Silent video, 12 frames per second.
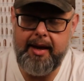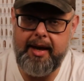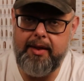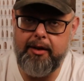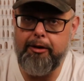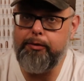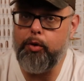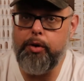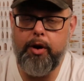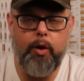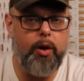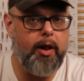and therefore
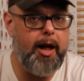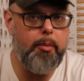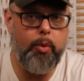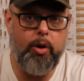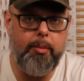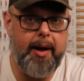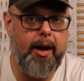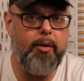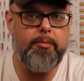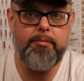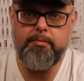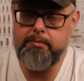know a lot more
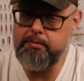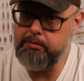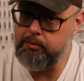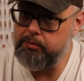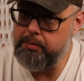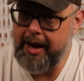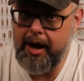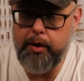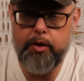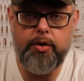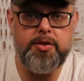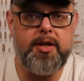about
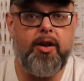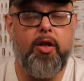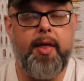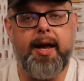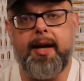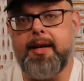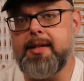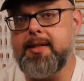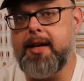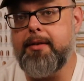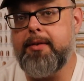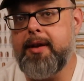powders and all that kind of
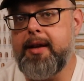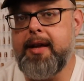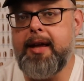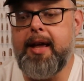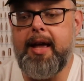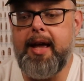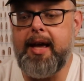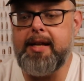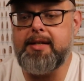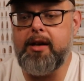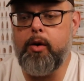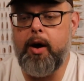stuff.
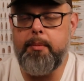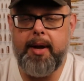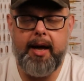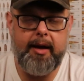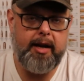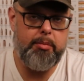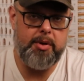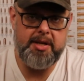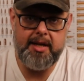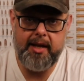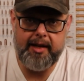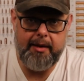And so I'm not going to
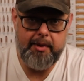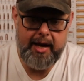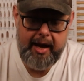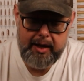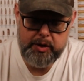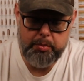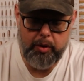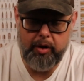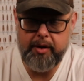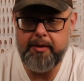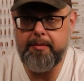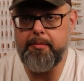pretend like I'm an
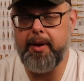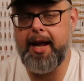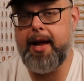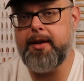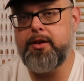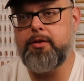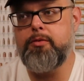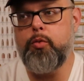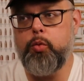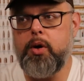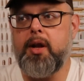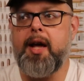expert, but I
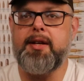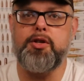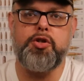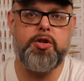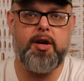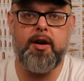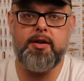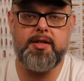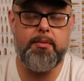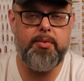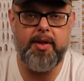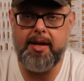would like to share
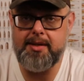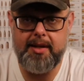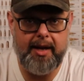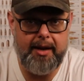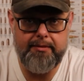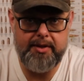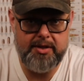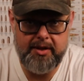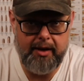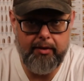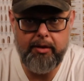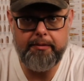some things that I've
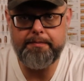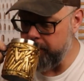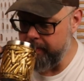discovered.